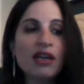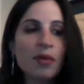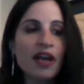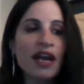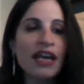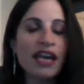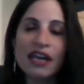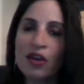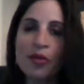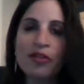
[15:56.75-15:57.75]
But I
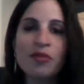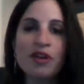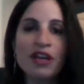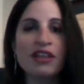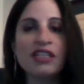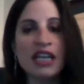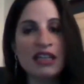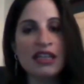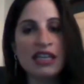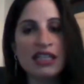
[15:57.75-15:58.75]
can't help everybody on the day
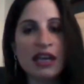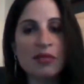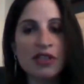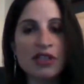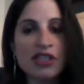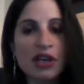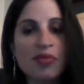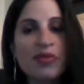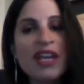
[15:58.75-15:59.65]
that the assignment is due.